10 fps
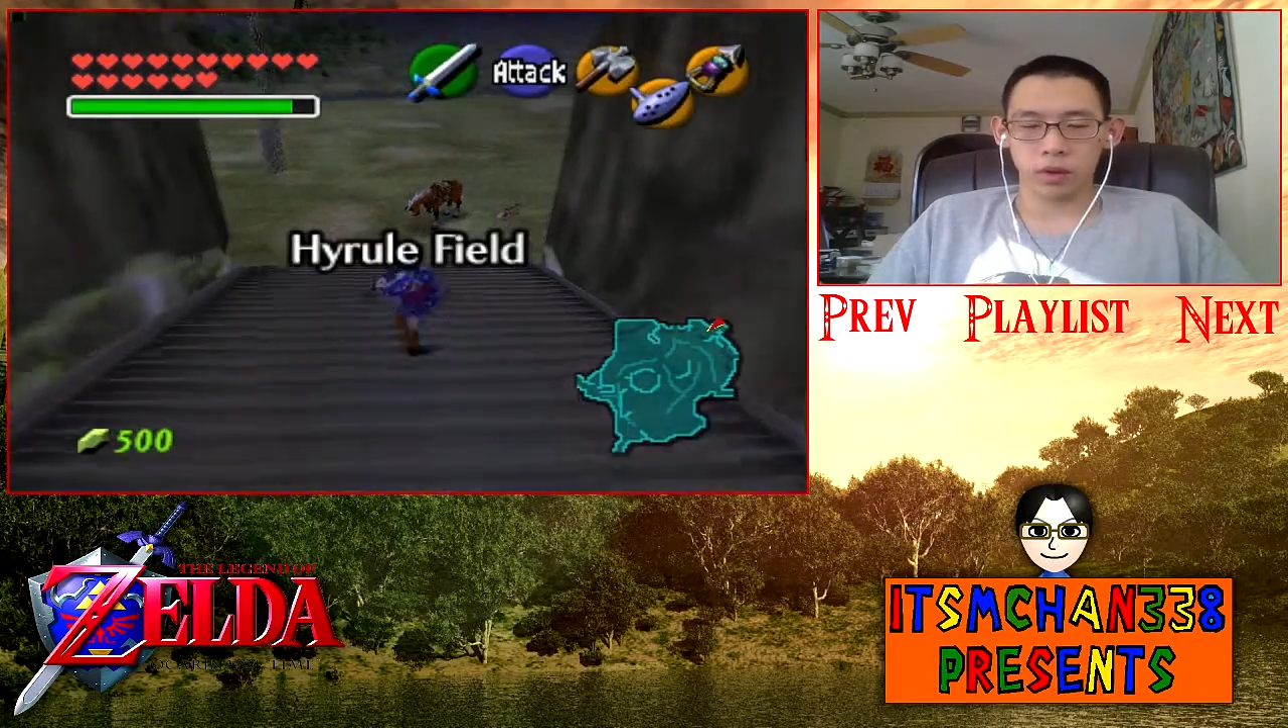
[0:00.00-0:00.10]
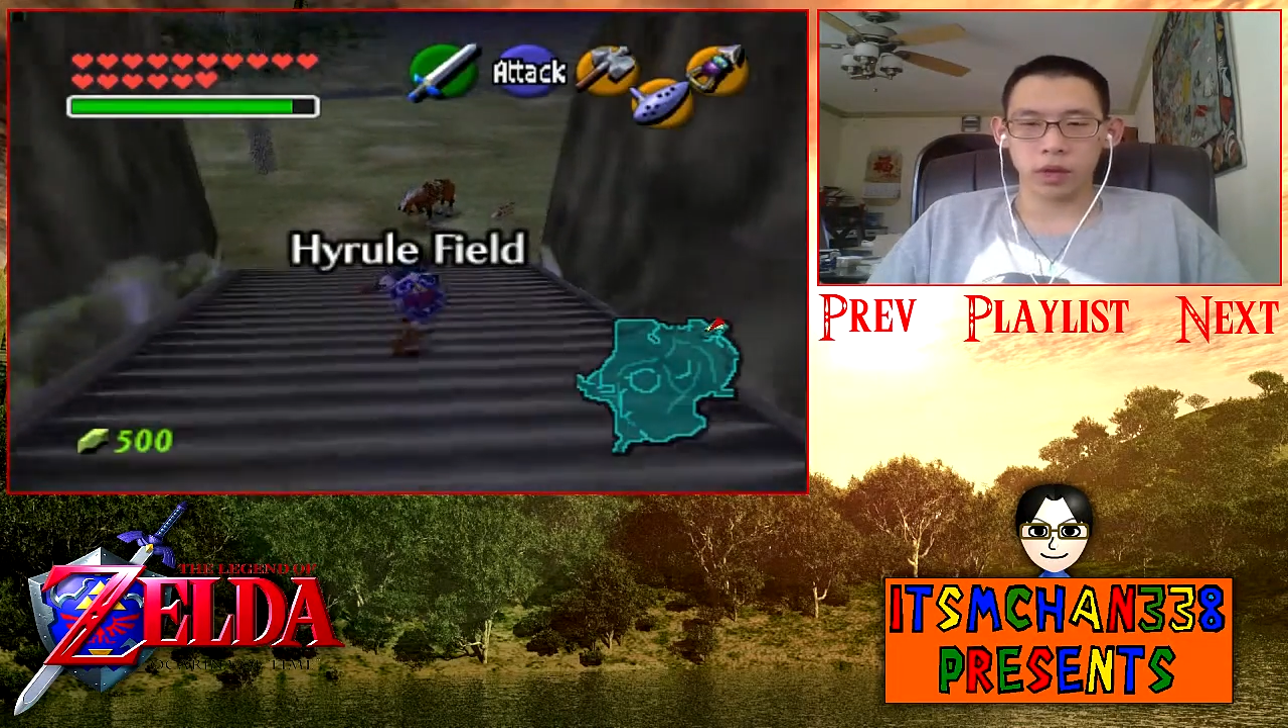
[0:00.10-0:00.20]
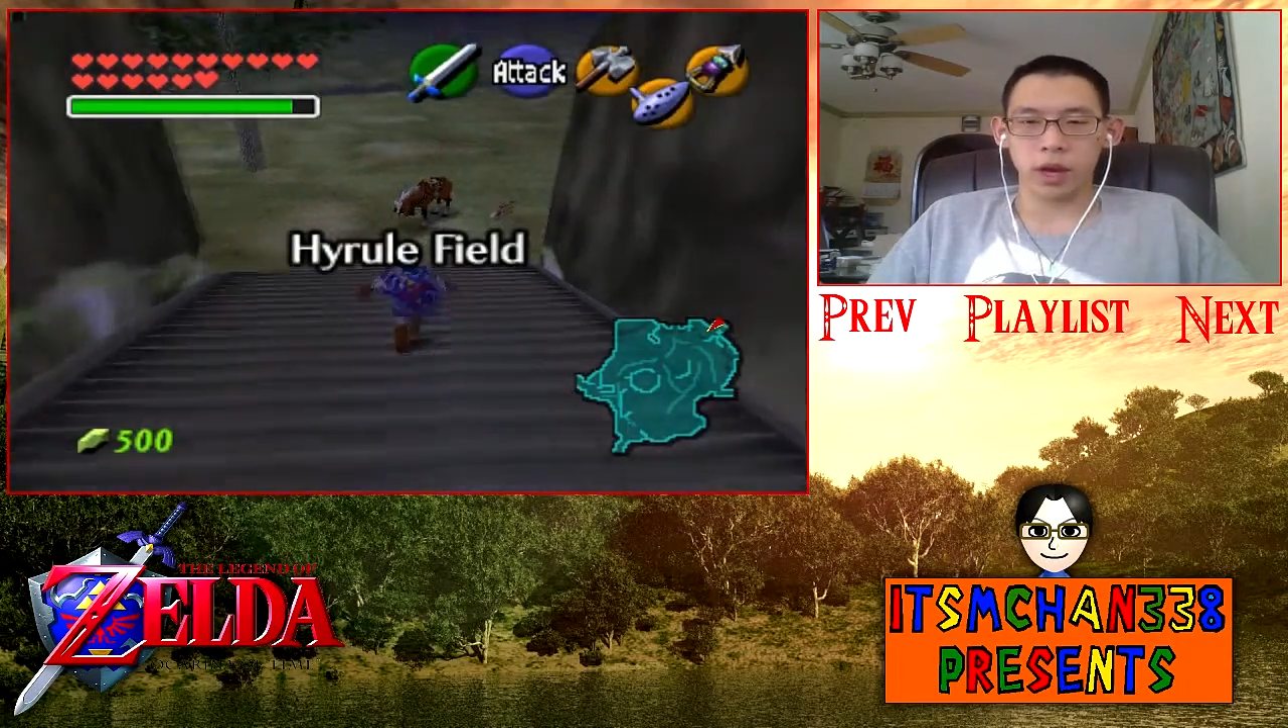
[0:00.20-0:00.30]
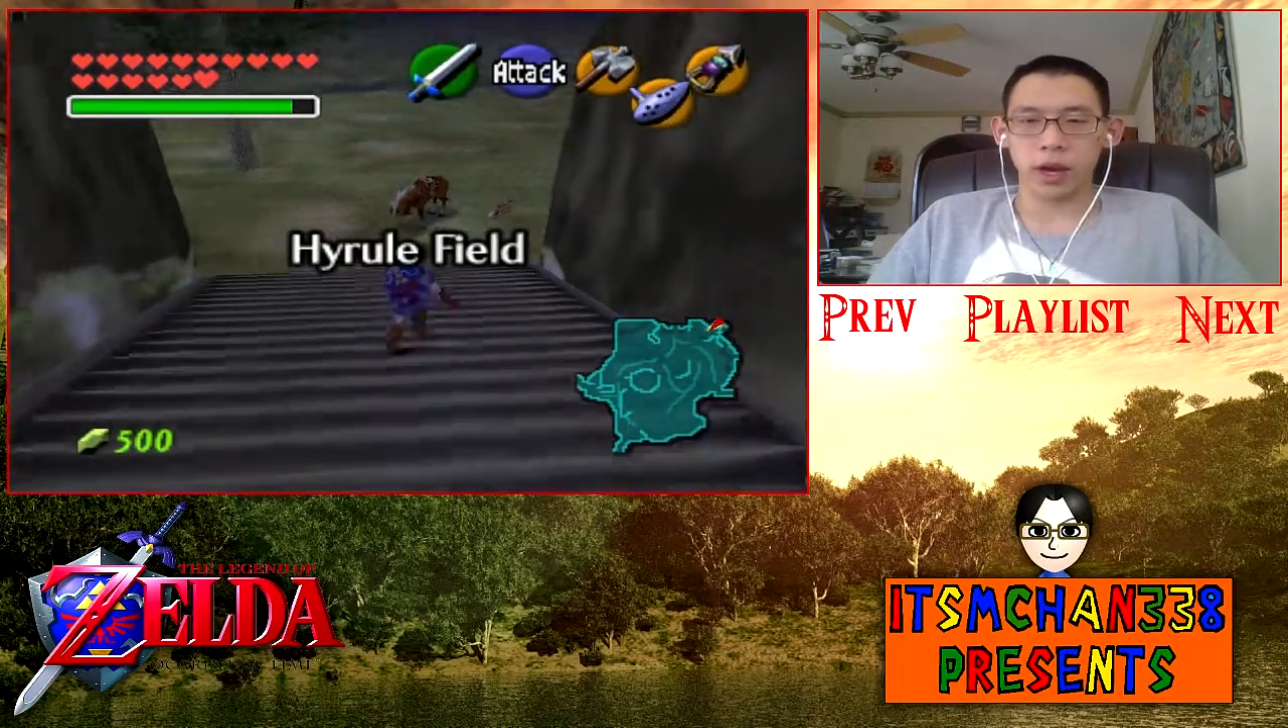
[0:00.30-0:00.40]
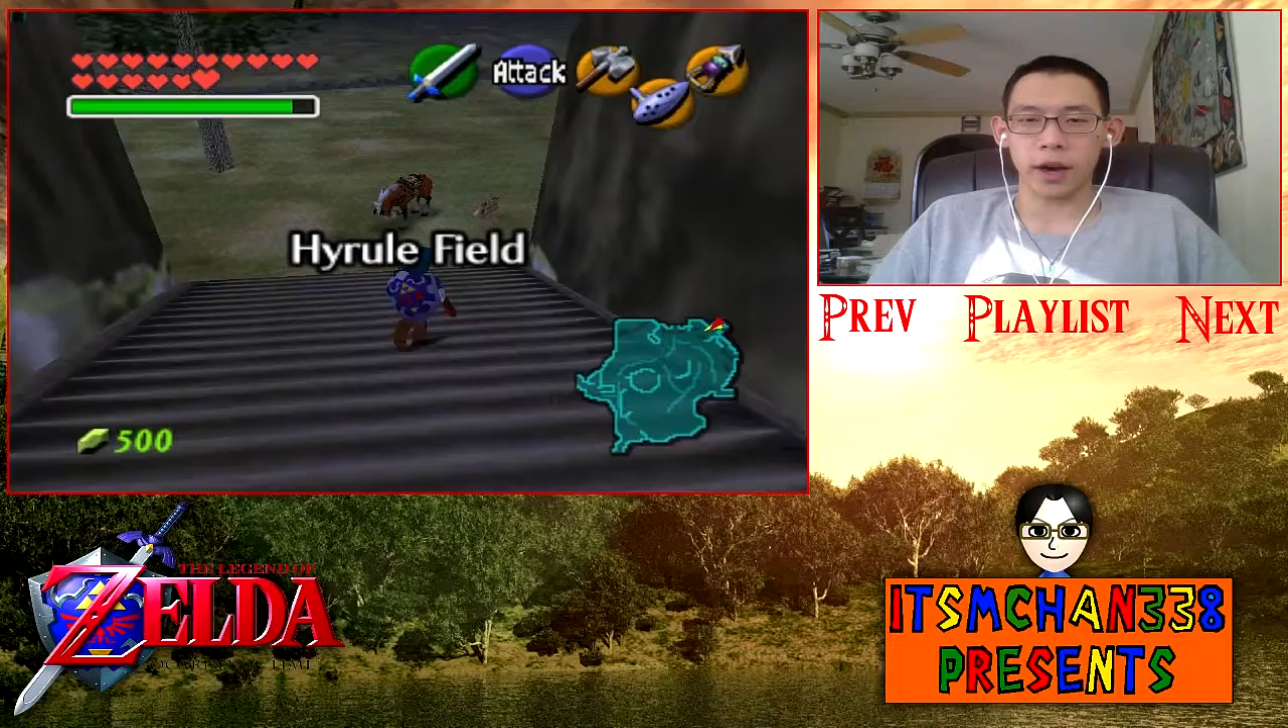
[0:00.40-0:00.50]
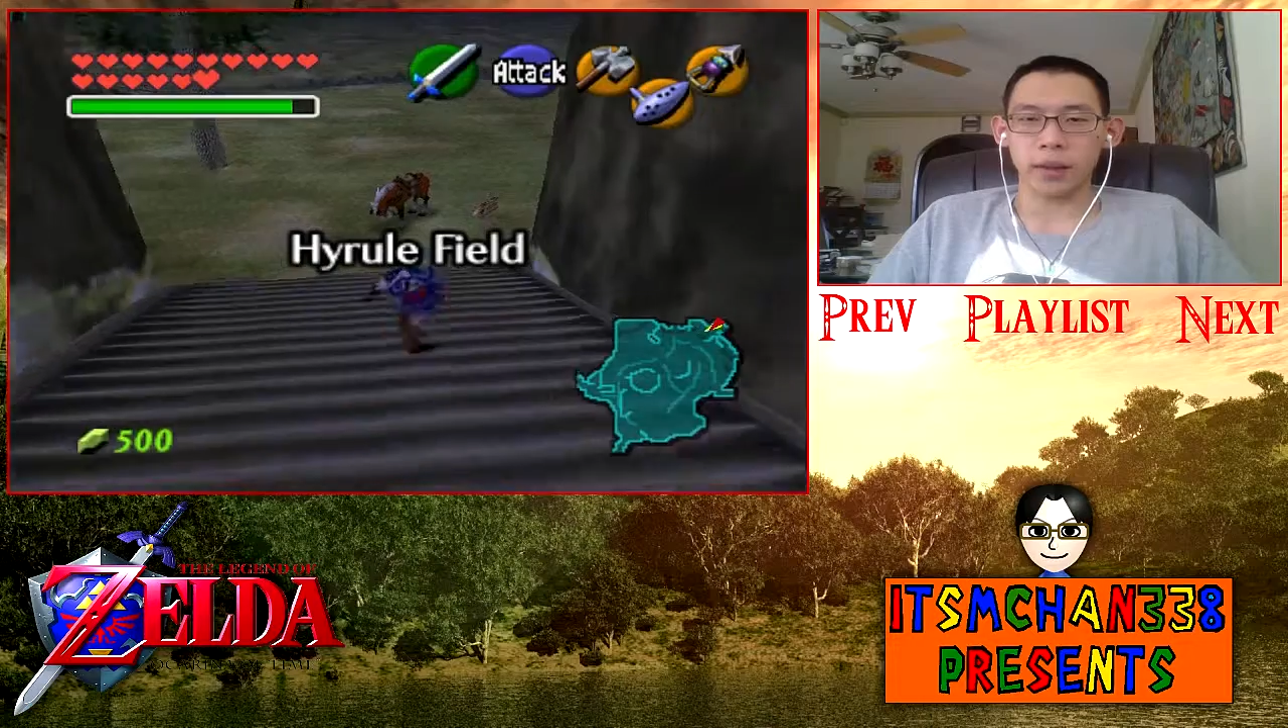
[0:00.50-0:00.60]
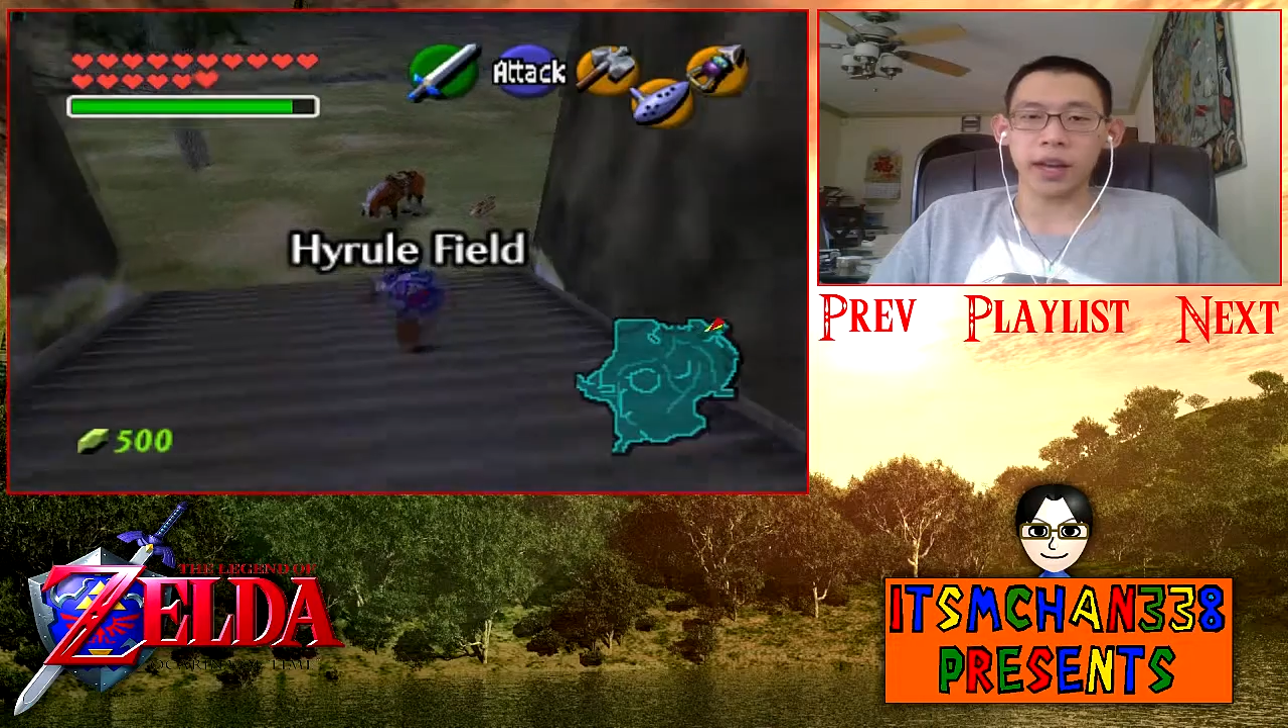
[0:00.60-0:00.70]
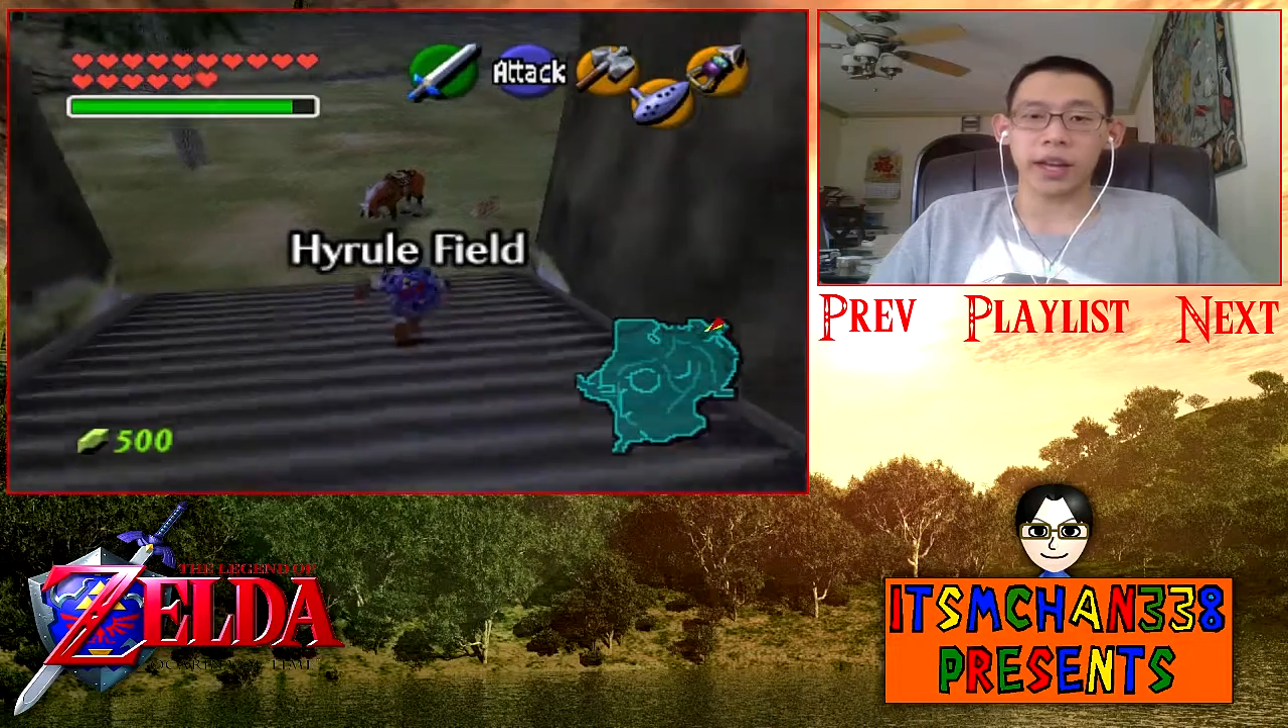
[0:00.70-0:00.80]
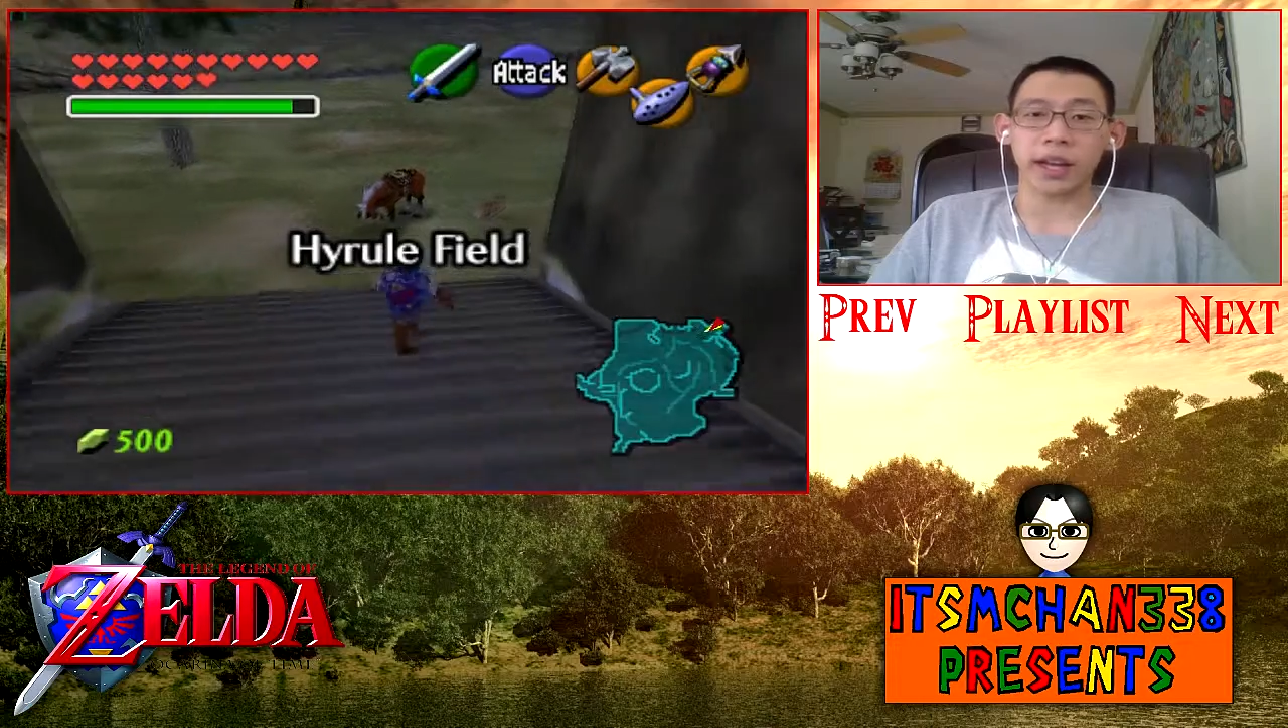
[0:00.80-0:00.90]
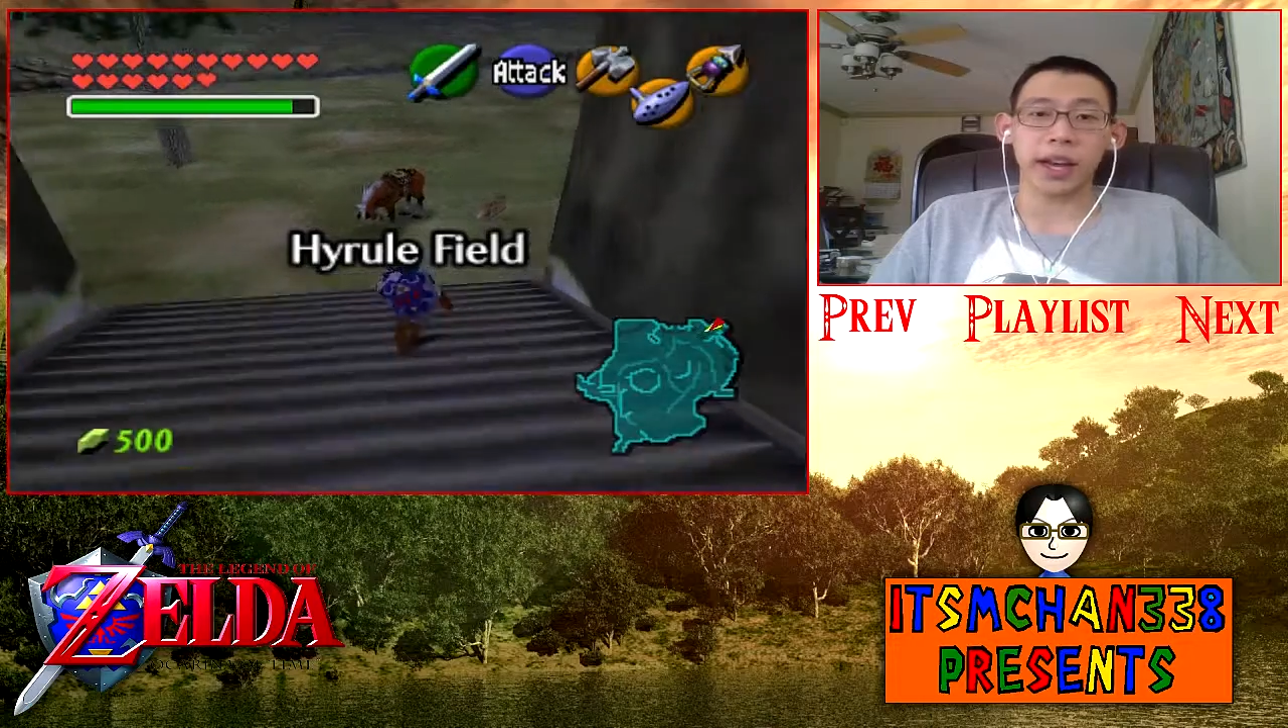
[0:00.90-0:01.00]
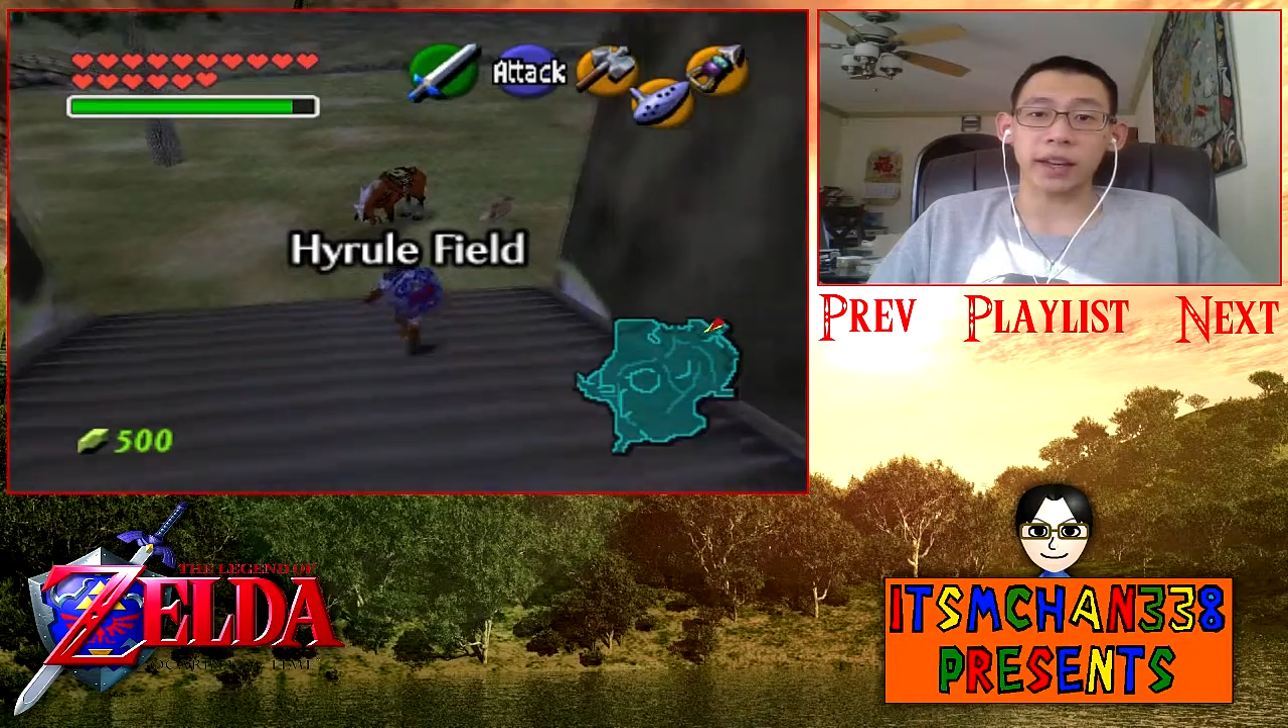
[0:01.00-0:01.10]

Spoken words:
And like